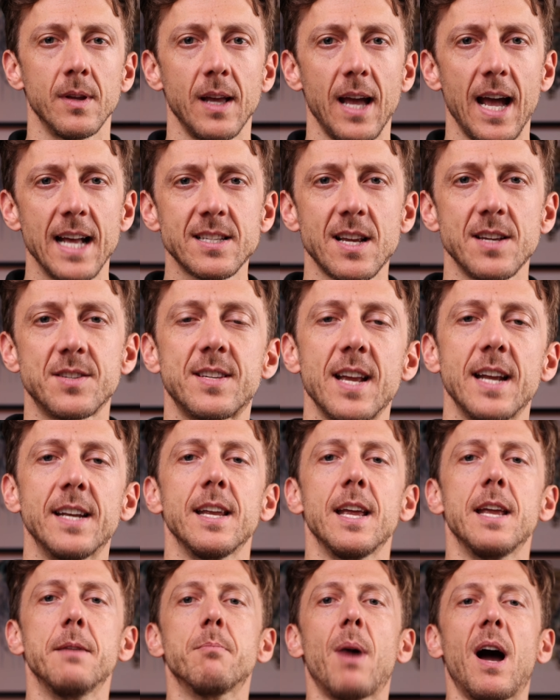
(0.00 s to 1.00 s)
As I said
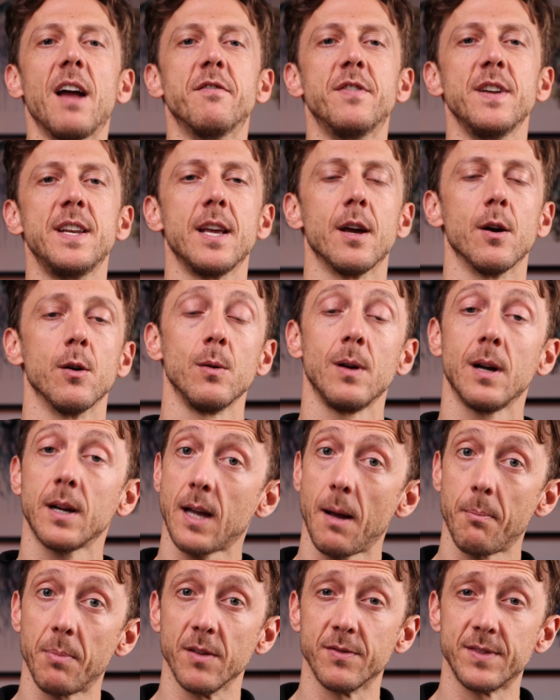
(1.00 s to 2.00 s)
in my video a
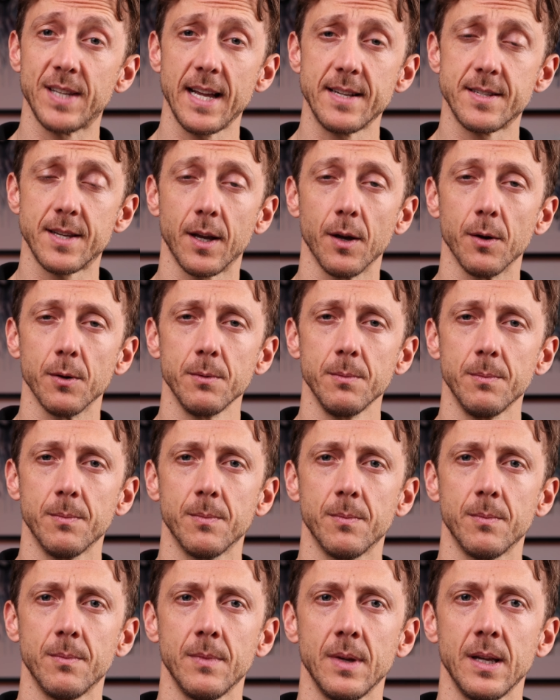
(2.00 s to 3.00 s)
couple of days ago,
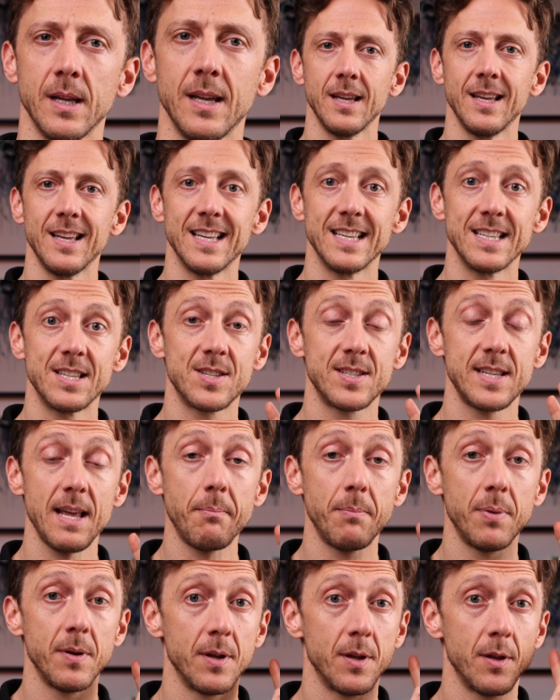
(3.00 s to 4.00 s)

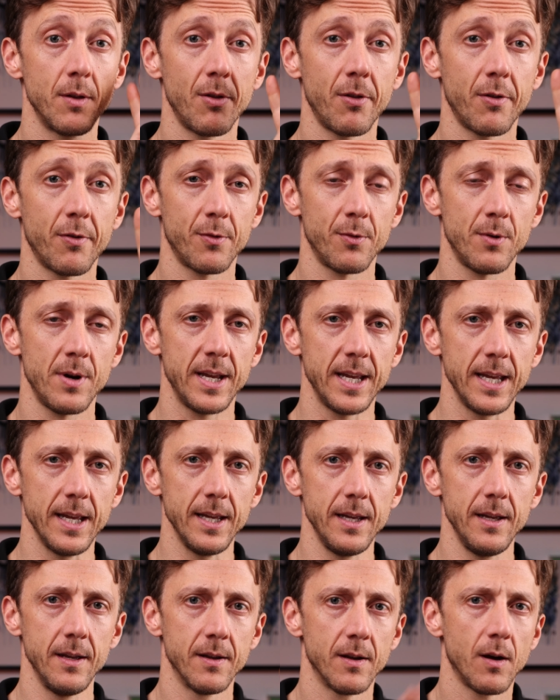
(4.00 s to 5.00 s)
step
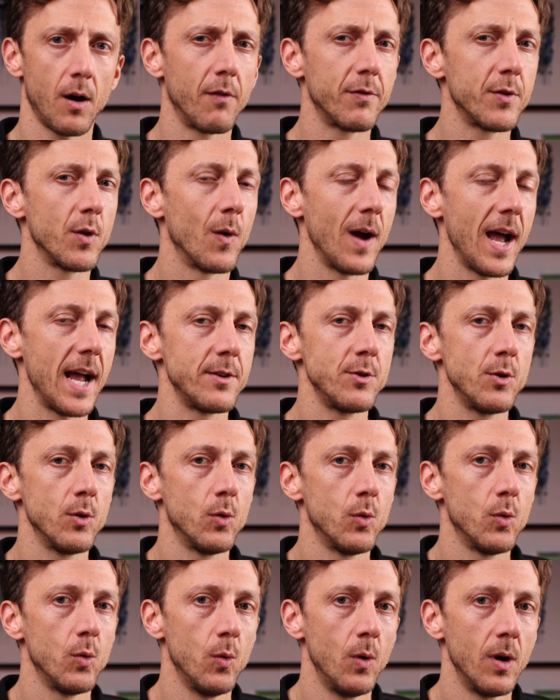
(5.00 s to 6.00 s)
3 of your
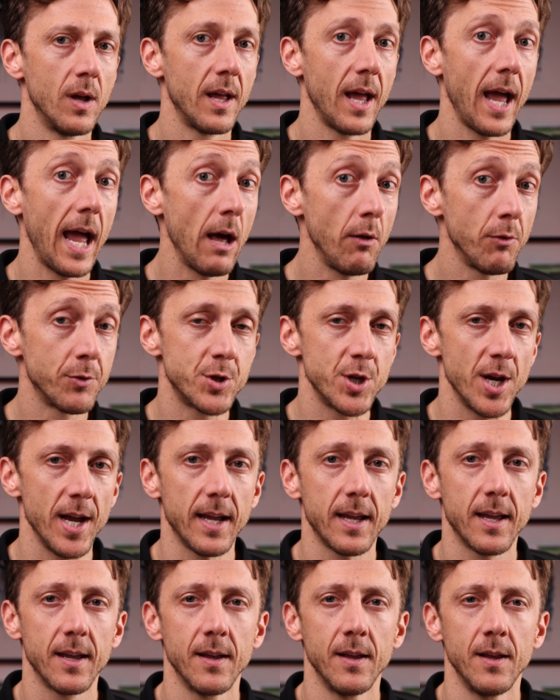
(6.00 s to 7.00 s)
annual health
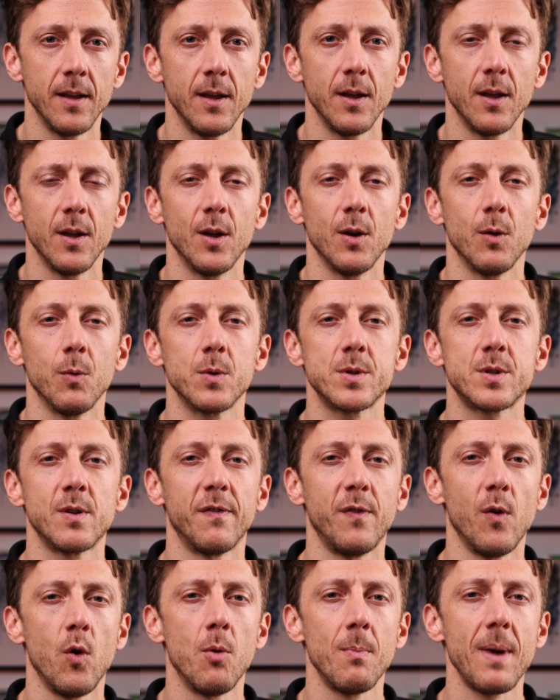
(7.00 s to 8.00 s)
check was to
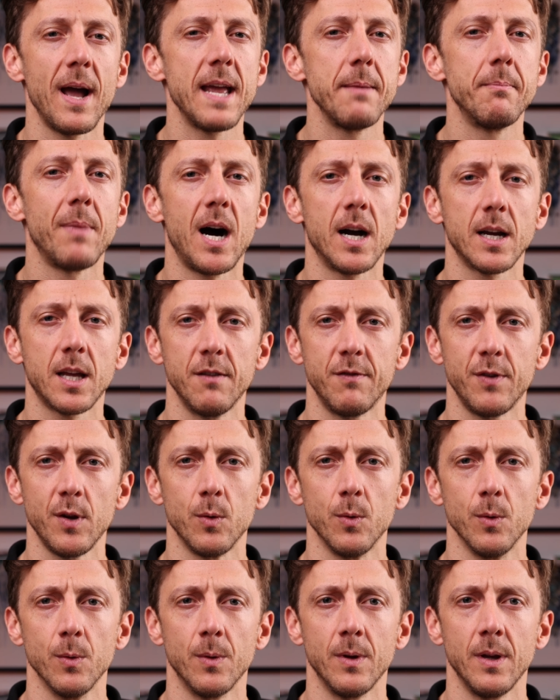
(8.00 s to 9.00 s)
form a market
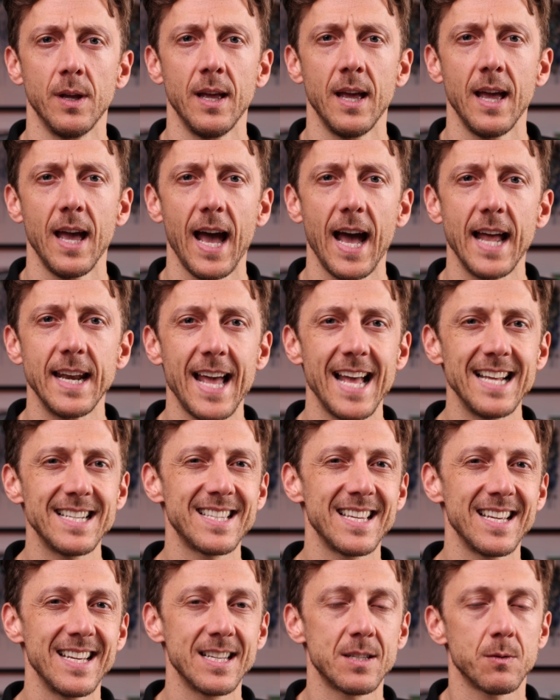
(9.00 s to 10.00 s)
view. And as
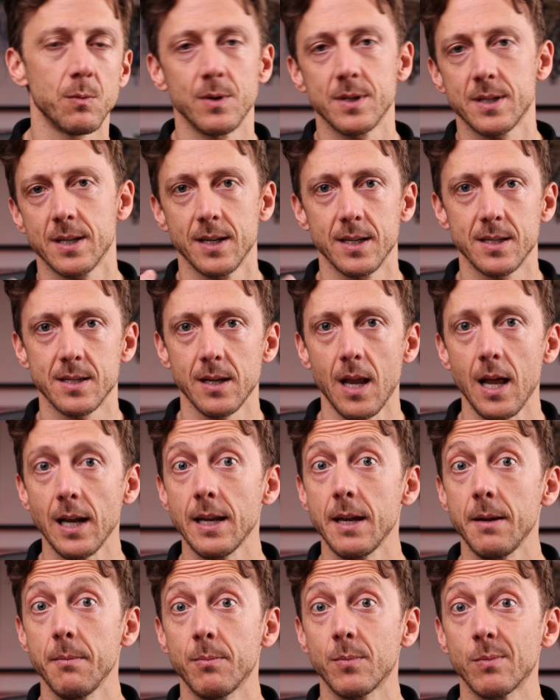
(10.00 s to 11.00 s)
this was a
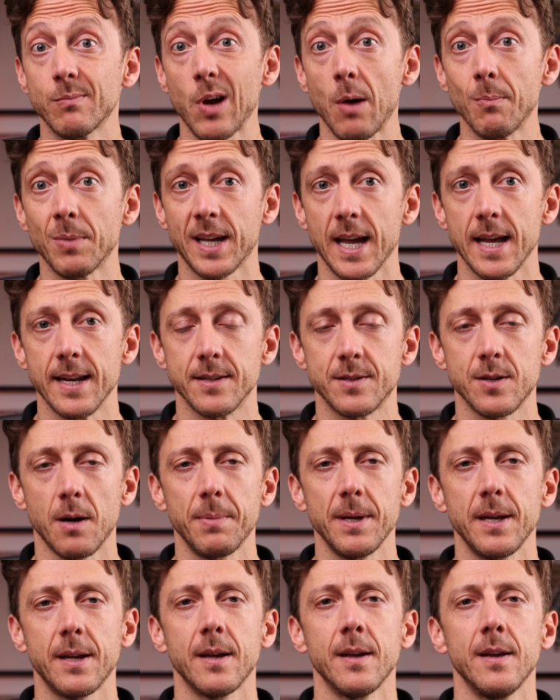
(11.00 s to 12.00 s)
slightly complicated
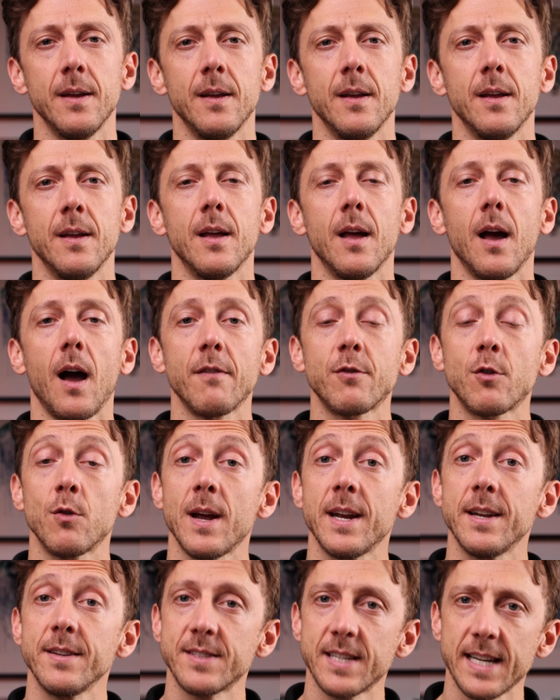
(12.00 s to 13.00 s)
topic, I've
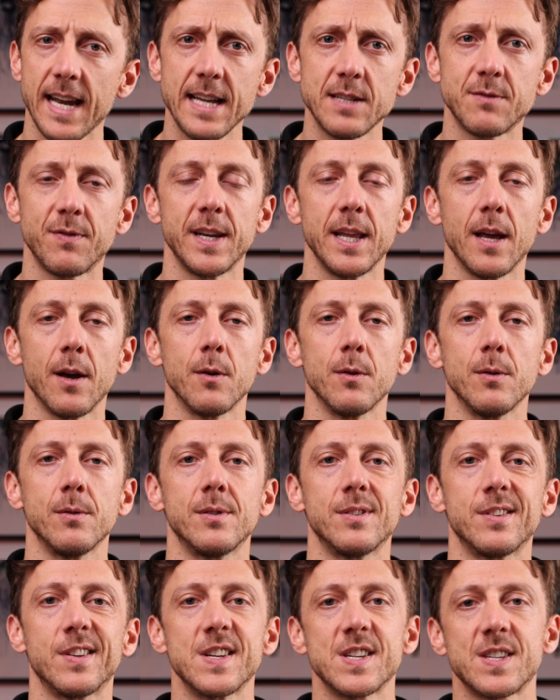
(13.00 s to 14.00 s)
created today's video
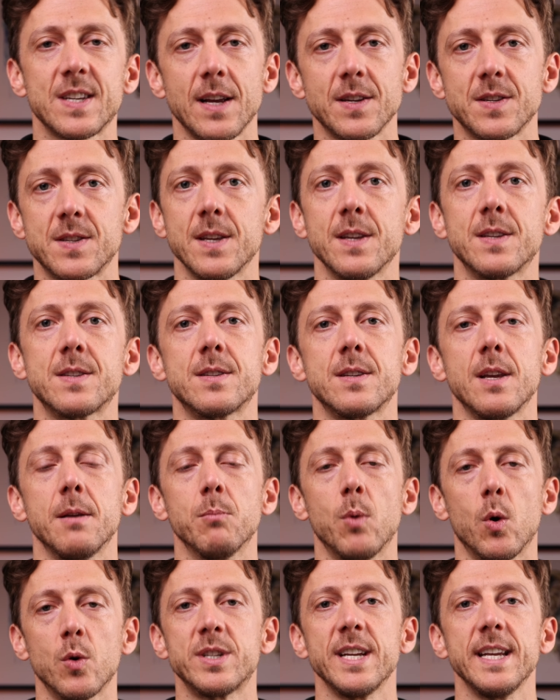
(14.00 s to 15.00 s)
to discuss this in
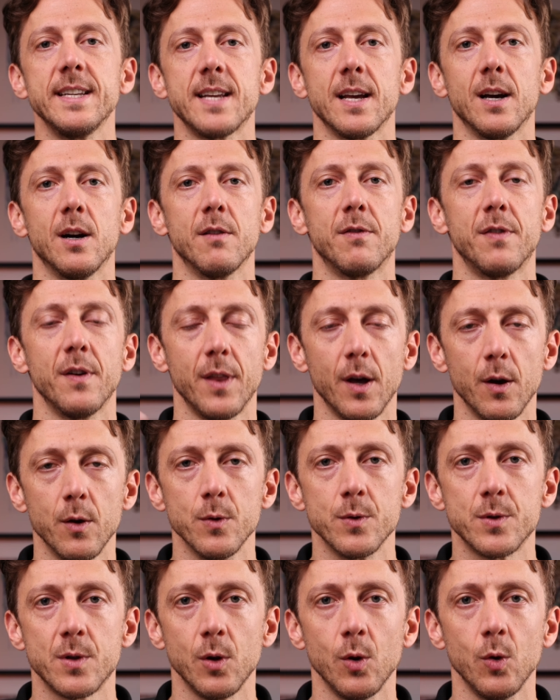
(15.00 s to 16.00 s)
more detail for
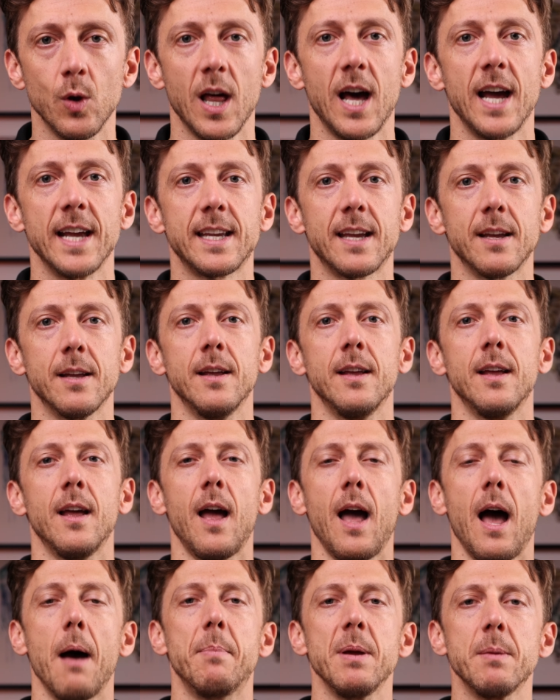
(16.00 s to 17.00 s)
those who like
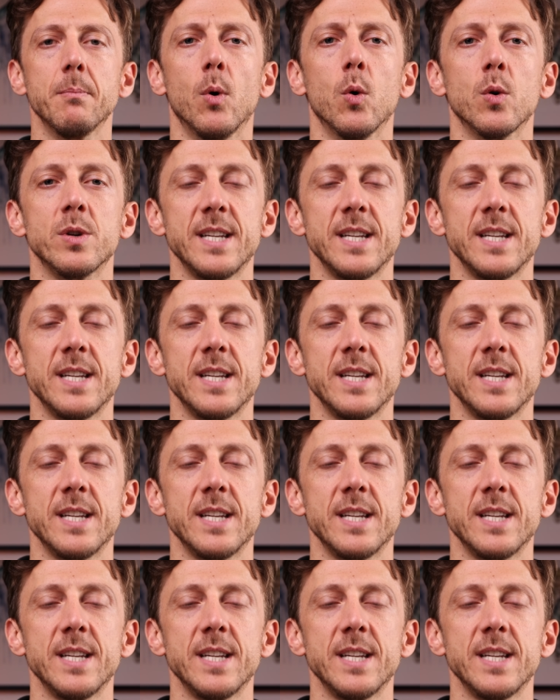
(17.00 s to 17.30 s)
a bit more